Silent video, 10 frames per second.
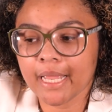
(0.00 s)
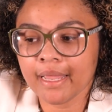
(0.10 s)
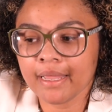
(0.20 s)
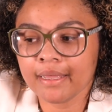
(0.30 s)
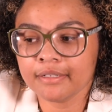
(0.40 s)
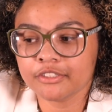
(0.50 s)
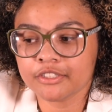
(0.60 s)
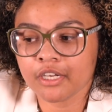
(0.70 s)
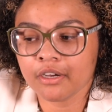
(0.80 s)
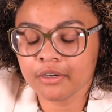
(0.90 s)
And
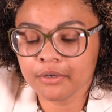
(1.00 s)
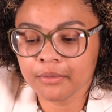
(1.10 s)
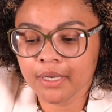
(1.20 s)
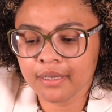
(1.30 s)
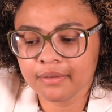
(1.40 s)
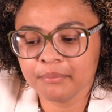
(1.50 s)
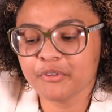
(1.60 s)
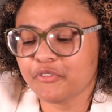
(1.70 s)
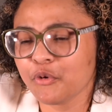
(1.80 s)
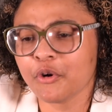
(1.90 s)
so
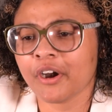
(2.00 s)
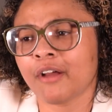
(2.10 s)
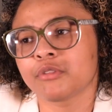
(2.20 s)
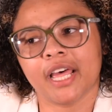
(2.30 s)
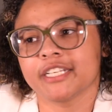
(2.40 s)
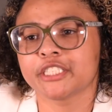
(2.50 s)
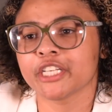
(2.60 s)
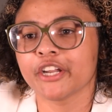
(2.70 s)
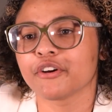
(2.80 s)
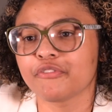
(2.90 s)
before I would like
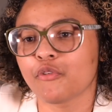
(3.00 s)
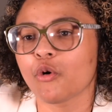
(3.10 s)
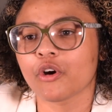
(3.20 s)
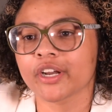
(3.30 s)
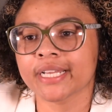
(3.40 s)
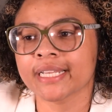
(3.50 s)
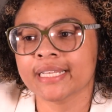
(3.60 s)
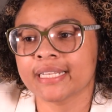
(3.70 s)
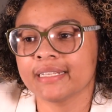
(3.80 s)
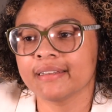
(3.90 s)
shun her for
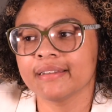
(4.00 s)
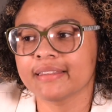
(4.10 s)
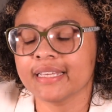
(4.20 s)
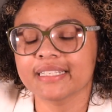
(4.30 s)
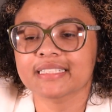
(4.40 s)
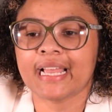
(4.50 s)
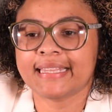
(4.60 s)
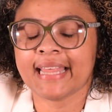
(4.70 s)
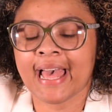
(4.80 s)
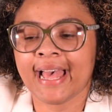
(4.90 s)
it and things
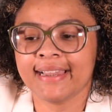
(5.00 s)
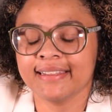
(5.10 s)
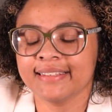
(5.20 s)
like that.